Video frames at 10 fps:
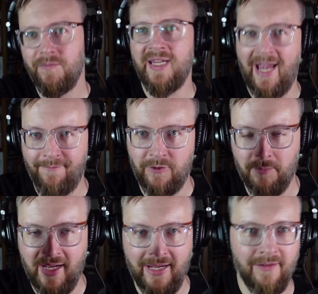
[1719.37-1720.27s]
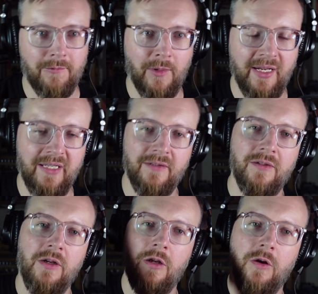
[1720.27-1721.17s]
the aftermath, right?
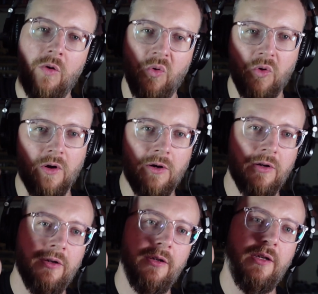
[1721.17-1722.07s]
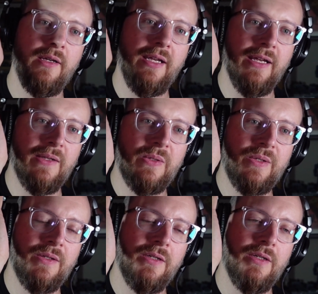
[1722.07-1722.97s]
Or it's